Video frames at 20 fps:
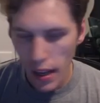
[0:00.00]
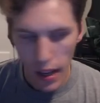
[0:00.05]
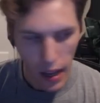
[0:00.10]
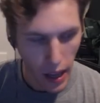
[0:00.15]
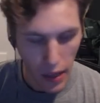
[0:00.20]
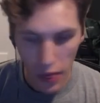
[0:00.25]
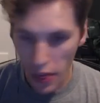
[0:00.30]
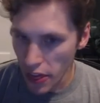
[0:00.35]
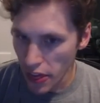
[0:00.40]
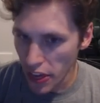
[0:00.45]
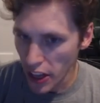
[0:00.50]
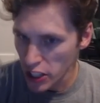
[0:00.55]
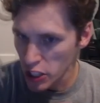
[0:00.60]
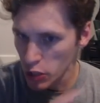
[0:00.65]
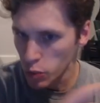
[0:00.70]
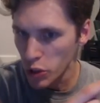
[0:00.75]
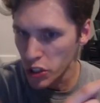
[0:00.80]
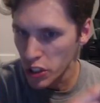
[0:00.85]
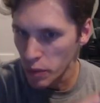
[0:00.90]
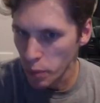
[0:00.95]
and this
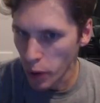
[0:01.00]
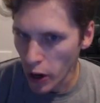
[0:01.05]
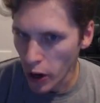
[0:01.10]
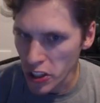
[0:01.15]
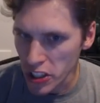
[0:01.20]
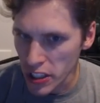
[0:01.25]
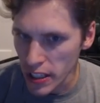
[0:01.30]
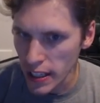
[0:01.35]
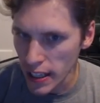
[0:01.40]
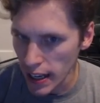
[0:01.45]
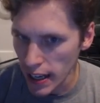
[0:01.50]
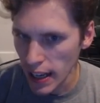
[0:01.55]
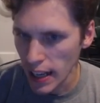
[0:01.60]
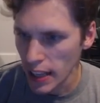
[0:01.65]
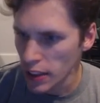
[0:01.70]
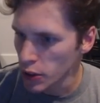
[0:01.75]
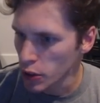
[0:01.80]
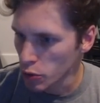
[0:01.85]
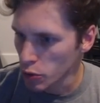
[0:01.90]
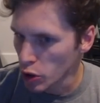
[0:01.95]
was a person
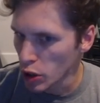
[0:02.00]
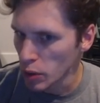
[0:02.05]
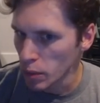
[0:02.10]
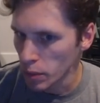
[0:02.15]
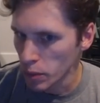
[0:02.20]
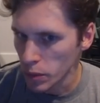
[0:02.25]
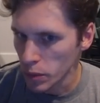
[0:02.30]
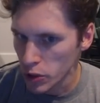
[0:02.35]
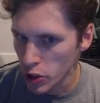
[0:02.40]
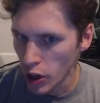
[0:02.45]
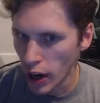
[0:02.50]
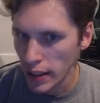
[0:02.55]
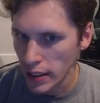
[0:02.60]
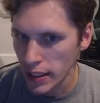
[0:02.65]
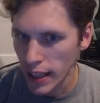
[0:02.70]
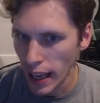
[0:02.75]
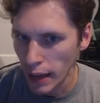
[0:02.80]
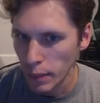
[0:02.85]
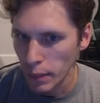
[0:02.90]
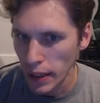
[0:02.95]
in the room trying to
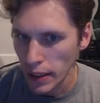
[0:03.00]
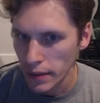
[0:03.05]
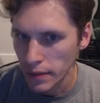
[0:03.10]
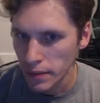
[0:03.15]
get me.